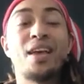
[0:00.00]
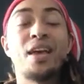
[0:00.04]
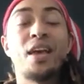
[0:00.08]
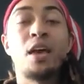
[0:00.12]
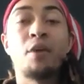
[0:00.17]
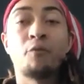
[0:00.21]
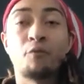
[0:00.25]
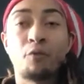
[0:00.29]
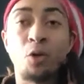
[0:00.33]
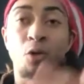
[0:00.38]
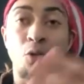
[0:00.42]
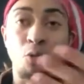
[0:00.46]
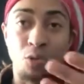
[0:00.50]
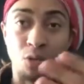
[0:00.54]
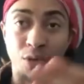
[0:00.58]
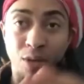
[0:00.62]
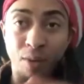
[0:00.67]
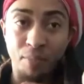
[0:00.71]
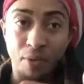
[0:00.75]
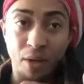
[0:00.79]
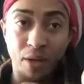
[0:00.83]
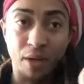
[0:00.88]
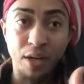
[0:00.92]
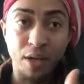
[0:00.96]
if you do
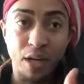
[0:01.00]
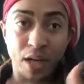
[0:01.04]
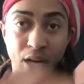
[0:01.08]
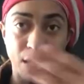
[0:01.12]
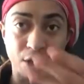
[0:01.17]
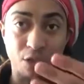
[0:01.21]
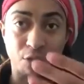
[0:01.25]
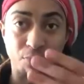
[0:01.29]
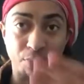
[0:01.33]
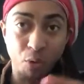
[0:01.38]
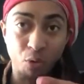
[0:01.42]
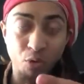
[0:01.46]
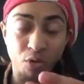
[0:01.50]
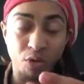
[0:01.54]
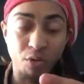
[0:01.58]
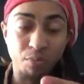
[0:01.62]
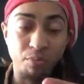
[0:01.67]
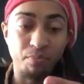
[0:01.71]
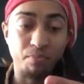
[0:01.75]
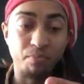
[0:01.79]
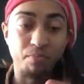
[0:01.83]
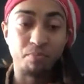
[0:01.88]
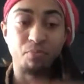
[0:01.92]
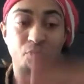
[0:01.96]
something that you're not supposed
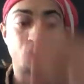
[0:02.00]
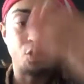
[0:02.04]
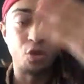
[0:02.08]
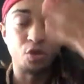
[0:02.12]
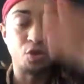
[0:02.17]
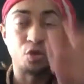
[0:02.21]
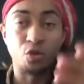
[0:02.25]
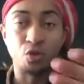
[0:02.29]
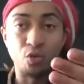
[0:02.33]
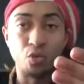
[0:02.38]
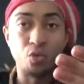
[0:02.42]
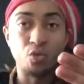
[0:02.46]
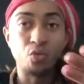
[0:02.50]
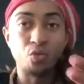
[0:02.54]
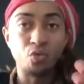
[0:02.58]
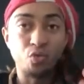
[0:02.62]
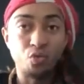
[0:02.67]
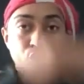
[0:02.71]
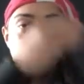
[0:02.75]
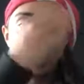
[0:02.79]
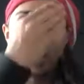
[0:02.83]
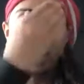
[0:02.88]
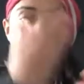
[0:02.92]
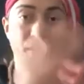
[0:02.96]
to, to do,
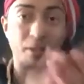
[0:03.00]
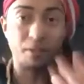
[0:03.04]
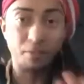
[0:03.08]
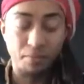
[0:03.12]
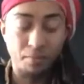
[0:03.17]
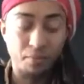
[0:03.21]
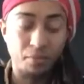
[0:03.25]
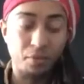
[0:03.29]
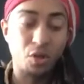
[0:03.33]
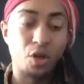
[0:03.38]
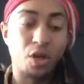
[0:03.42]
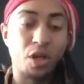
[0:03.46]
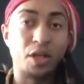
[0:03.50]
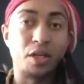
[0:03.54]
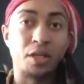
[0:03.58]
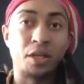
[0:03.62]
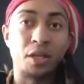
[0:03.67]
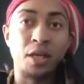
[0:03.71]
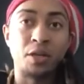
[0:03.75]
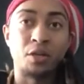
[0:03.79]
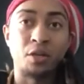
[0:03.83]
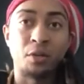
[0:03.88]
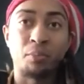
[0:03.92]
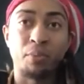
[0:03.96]
you get you get
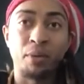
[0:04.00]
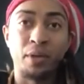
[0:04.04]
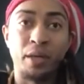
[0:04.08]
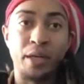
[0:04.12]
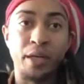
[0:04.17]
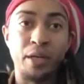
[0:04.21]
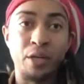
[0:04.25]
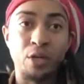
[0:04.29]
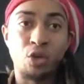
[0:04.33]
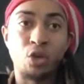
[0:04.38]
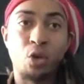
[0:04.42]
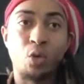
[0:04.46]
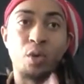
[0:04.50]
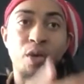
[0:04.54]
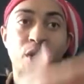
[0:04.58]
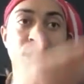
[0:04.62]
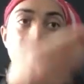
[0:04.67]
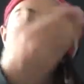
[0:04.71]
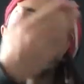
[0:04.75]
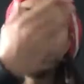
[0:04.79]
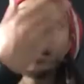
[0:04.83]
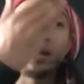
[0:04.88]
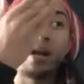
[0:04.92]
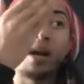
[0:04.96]
disciplined. So
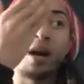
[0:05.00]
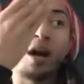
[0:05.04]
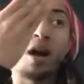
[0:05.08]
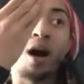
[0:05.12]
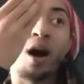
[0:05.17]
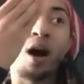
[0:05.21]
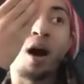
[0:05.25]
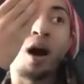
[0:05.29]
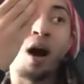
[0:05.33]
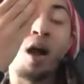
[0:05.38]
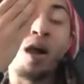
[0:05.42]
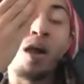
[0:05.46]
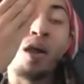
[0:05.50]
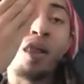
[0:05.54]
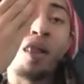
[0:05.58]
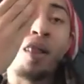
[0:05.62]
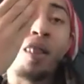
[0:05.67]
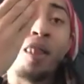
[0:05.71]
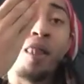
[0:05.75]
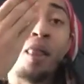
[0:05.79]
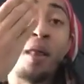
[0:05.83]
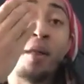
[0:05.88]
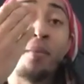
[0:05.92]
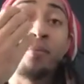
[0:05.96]
it's uh,
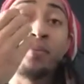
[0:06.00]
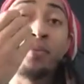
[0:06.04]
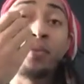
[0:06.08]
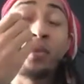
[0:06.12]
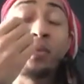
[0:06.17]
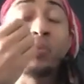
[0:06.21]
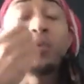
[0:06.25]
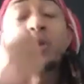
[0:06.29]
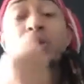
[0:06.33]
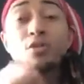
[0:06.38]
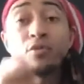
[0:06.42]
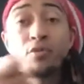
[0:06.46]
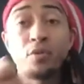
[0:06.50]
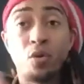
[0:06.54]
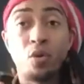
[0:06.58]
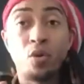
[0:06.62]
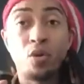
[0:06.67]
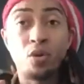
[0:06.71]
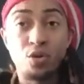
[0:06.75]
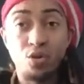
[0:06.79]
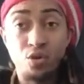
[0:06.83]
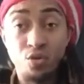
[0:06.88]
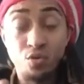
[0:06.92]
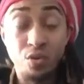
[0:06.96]
which, of
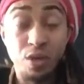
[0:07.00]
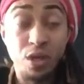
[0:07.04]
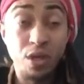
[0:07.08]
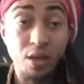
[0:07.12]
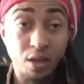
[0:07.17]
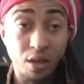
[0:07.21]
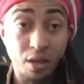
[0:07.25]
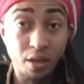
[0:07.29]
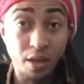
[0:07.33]
course, you need to